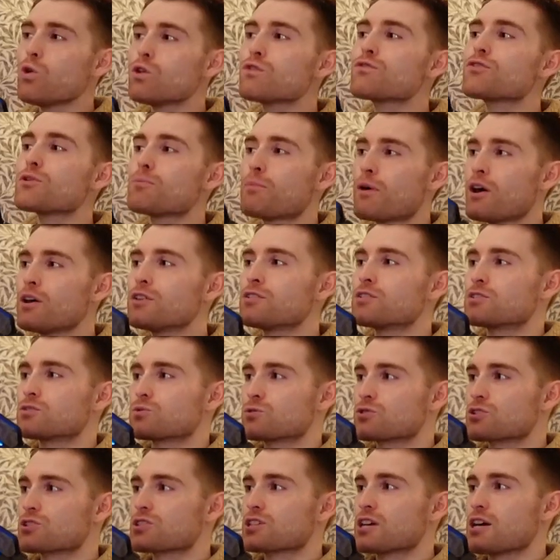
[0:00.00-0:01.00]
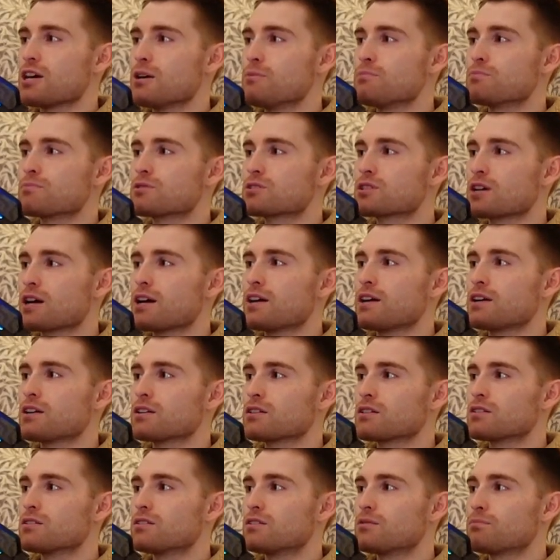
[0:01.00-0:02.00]
All of the puns was just him
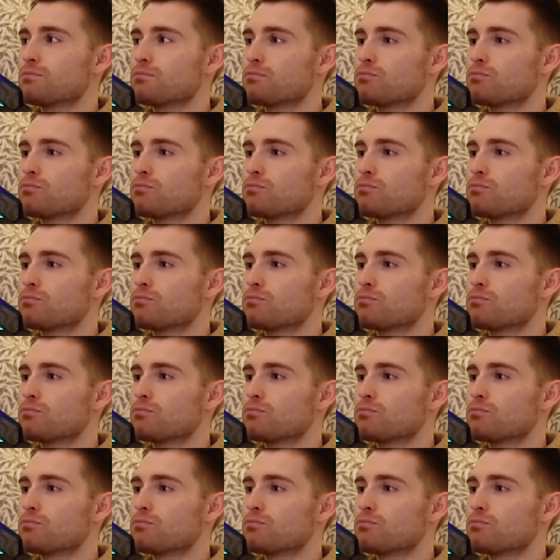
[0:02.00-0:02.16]
saying,